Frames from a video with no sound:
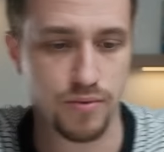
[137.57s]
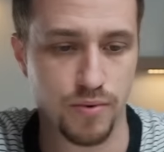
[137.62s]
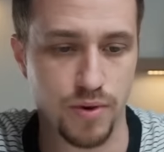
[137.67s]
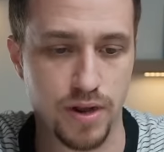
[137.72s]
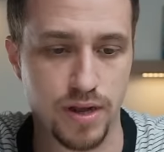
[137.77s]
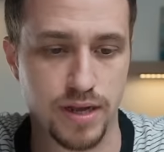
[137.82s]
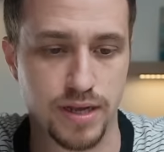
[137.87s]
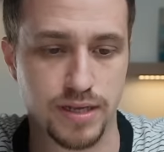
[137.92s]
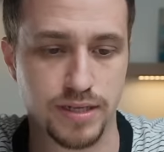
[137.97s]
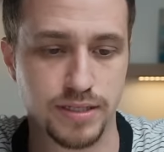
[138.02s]

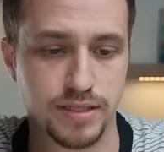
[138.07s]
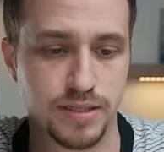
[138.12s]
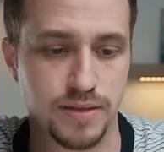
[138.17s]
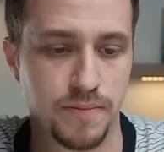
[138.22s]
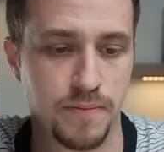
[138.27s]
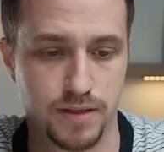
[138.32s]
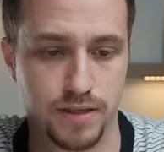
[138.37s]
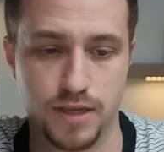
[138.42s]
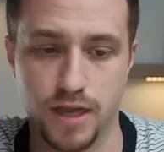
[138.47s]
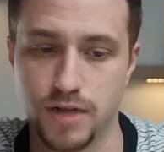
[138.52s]
was
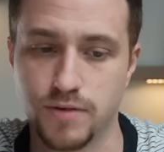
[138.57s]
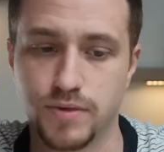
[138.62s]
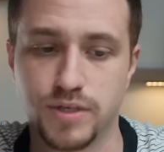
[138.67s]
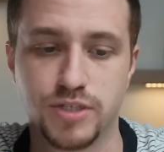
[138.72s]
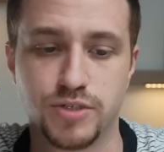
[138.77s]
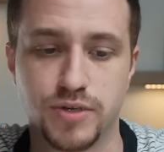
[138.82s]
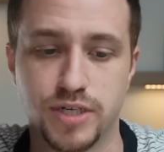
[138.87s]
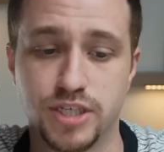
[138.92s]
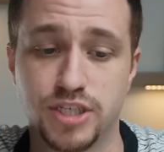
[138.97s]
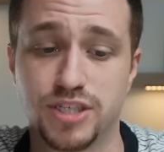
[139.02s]
gun
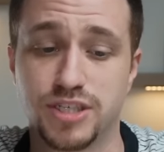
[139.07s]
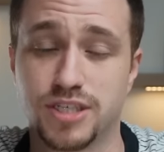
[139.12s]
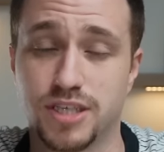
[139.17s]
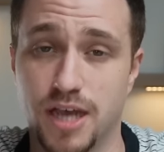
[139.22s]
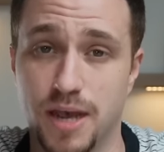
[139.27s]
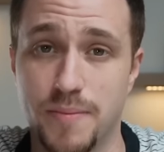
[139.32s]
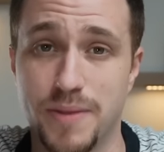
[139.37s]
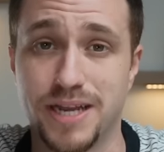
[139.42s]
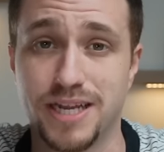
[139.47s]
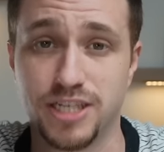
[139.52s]
restrictions
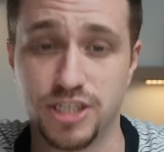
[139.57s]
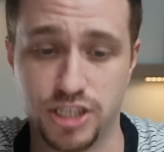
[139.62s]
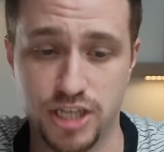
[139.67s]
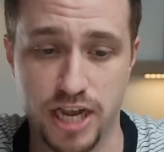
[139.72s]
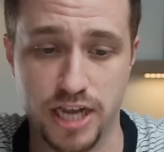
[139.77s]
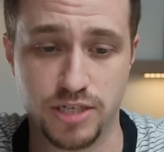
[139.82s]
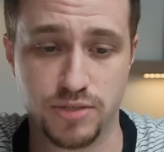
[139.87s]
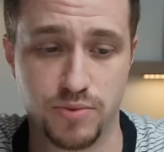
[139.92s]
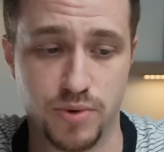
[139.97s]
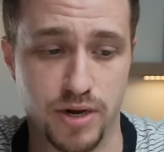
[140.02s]
coming in
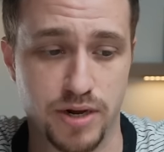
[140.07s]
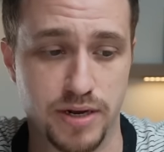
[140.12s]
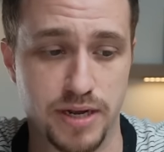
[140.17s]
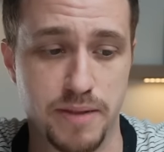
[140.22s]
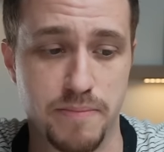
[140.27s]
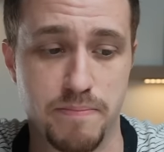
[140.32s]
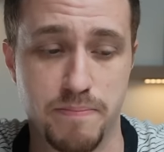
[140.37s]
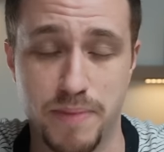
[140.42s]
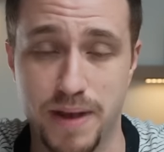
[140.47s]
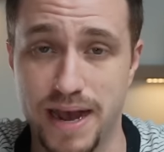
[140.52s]
January
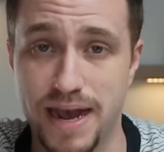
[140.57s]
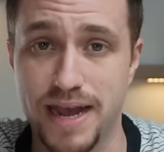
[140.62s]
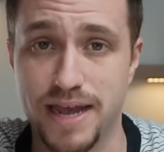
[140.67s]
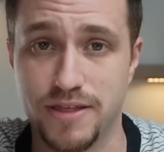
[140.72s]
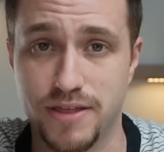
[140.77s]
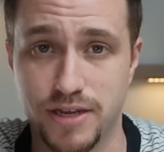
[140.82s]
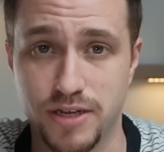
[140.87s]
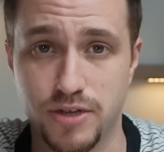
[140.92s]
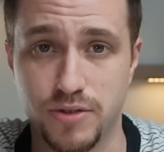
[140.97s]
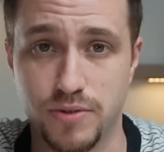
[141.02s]
by
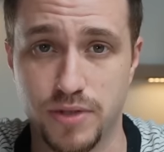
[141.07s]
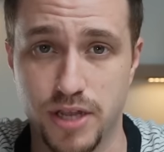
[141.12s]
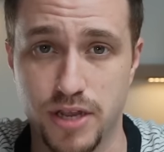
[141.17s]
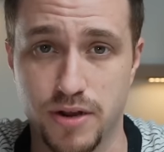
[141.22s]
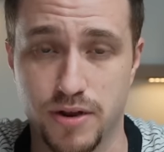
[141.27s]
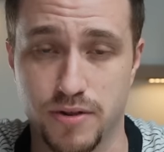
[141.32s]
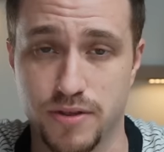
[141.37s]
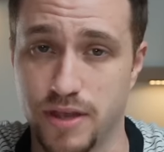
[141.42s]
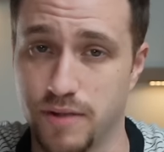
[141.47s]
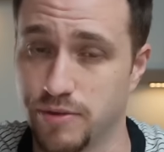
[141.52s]
the new
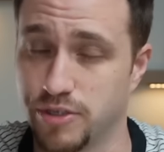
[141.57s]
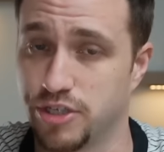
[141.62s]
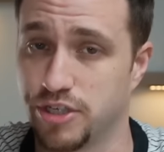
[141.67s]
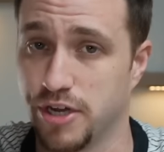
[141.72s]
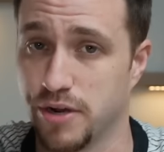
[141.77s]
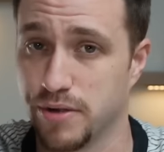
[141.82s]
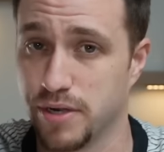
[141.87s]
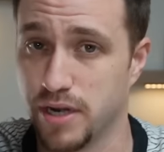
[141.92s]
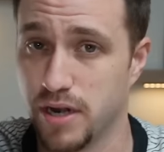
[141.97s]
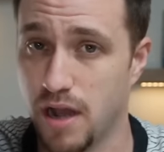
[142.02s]
year. That was
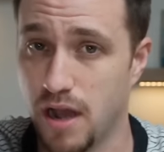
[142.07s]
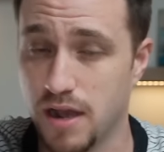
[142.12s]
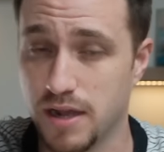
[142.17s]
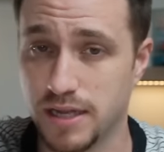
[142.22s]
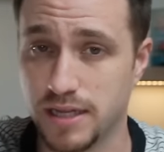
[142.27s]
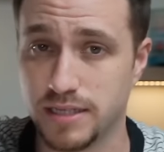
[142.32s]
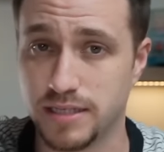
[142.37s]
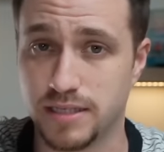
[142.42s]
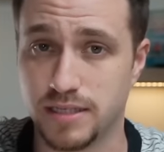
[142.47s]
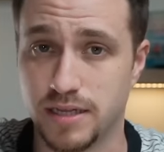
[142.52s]
shared in
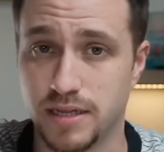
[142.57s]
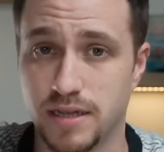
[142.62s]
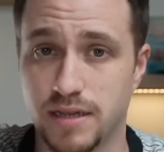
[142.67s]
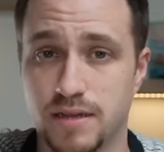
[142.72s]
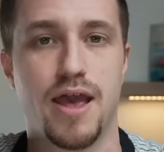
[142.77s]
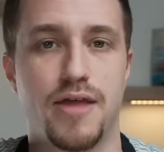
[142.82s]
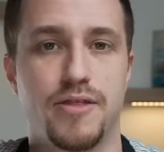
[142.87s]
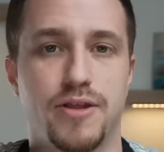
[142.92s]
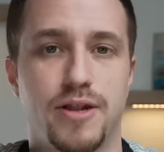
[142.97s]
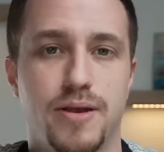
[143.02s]
August.
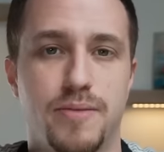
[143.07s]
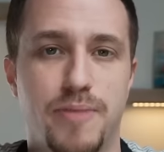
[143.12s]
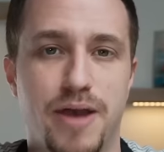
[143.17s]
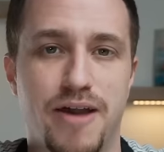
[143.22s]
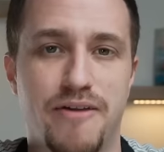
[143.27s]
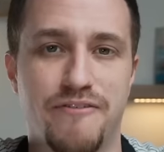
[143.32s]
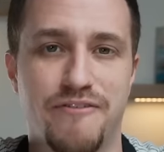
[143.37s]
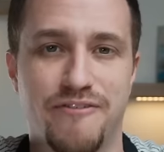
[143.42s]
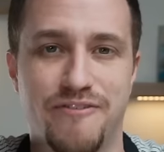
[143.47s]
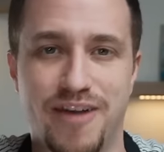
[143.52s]
And then
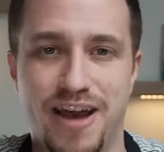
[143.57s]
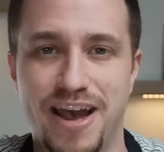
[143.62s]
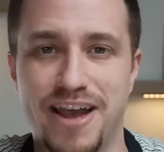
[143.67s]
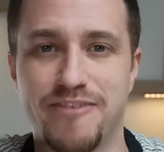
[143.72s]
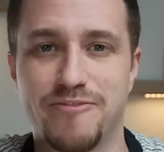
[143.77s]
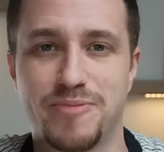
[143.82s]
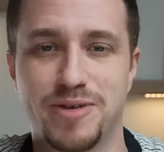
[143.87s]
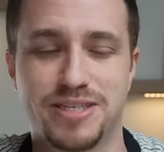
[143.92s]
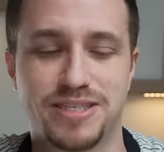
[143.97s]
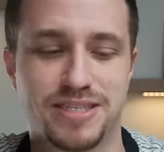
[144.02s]
about
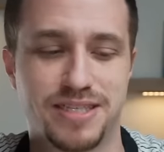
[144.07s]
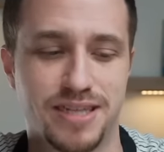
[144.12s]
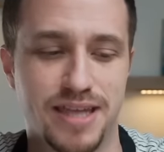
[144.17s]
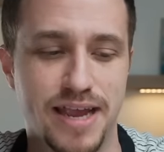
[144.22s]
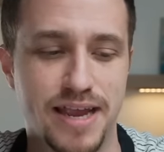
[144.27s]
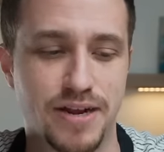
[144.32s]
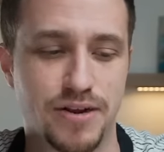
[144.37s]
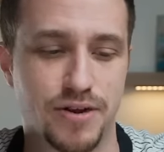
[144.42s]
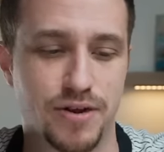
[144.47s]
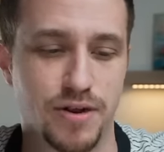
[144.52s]
5 months
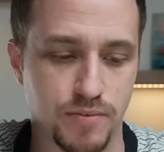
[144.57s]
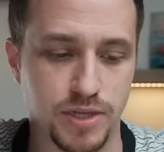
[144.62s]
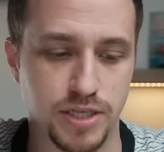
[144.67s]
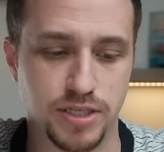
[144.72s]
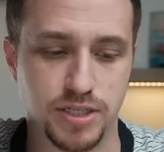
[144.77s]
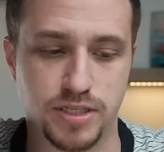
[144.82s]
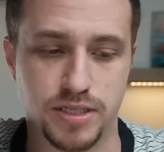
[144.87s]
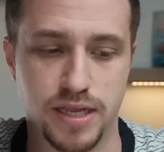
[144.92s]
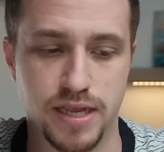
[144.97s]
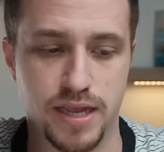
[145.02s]
later, we
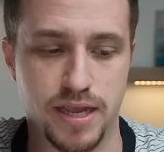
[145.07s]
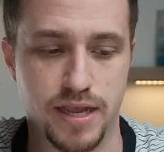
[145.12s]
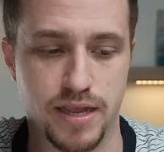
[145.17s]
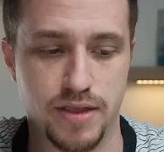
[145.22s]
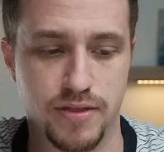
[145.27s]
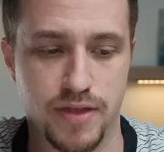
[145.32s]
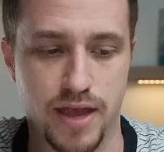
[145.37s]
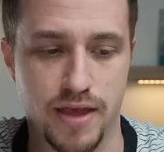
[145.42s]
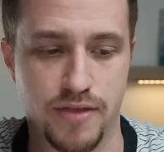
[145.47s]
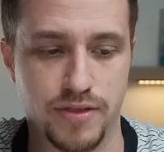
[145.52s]
see
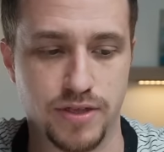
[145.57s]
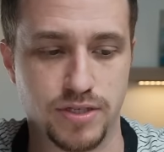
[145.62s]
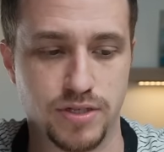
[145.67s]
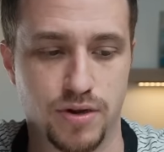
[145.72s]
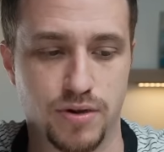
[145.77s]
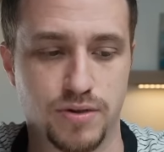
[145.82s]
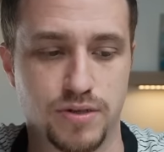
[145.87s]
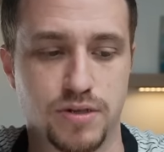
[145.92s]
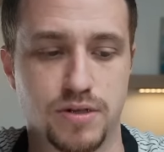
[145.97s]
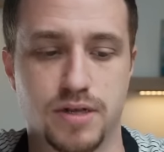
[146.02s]
that this
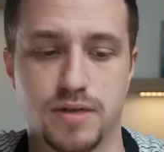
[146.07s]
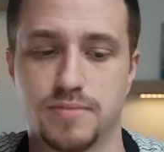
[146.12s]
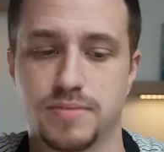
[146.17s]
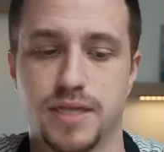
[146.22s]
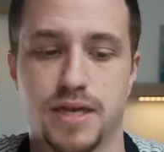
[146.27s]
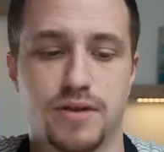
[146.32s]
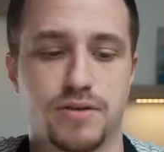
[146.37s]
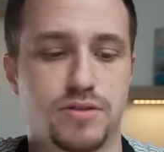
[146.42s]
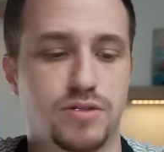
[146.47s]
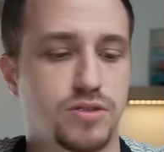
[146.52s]
article comes
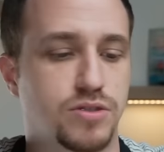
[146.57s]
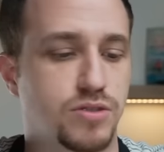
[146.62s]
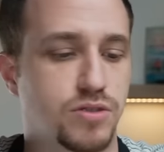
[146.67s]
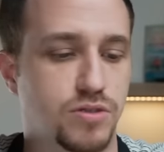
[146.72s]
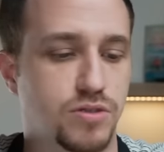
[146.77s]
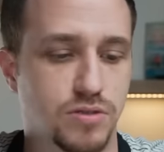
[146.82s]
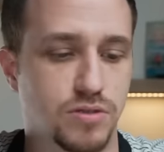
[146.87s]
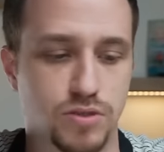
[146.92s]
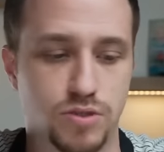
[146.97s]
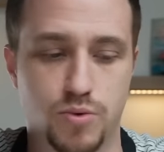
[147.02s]
out,
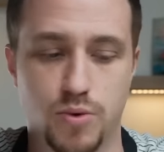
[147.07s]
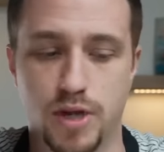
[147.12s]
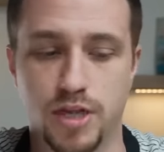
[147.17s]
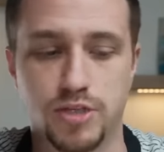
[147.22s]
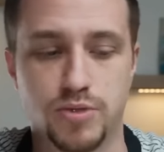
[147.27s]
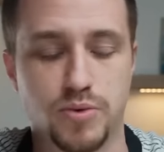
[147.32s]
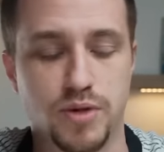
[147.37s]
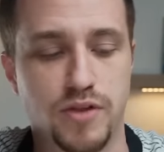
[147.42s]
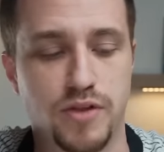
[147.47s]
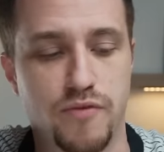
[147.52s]

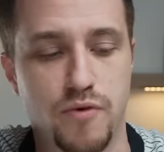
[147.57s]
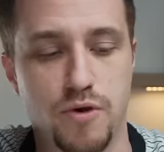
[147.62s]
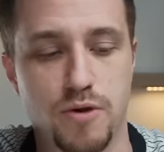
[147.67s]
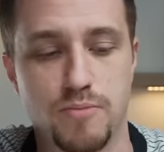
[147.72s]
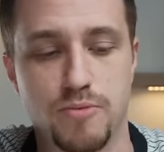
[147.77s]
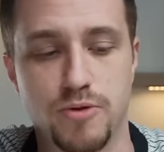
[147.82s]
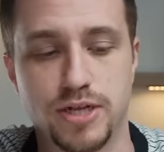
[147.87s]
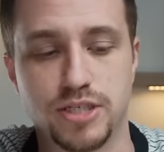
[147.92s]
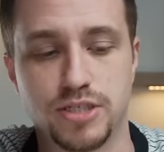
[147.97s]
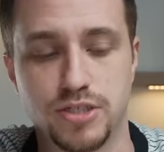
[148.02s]
2024
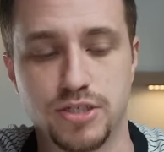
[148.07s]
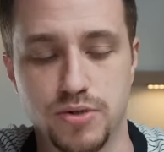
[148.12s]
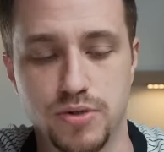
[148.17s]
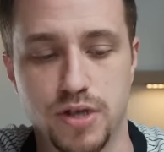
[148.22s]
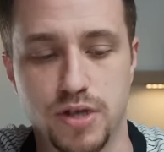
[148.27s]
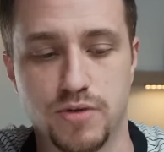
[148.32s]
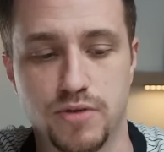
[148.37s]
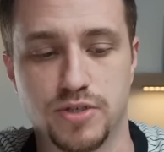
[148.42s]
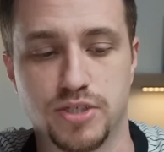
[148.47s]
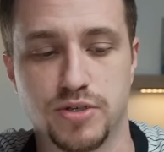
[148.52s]
brings new
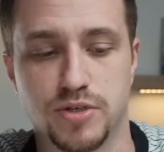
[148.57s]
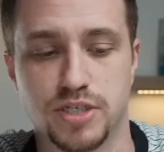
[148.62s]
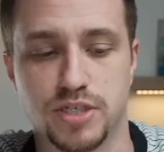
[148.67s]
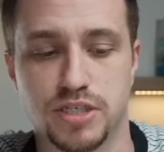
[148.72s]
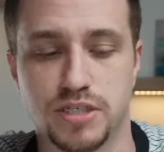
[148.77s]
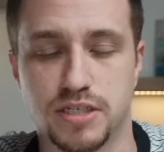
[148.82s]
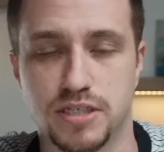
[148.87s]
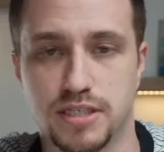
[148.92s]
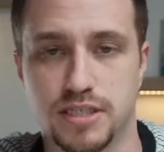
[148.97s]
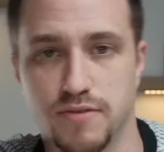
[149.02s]
gun
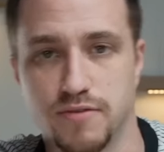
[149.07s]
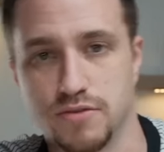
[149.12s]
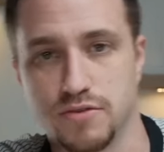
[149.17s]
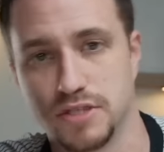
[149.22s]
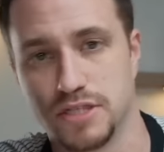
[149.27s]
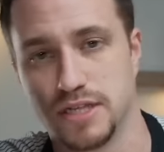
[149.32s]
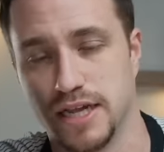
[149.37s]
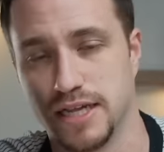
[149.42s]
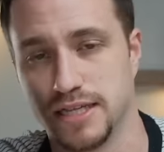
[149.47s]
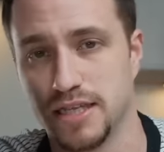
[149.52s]
restrictions in several
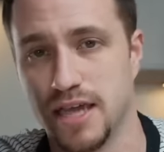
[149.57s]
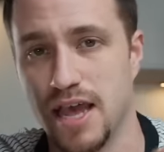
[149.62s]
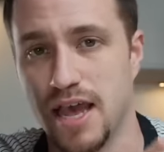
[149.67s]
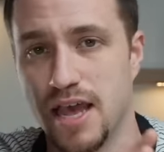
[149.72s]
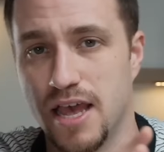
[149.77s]
states.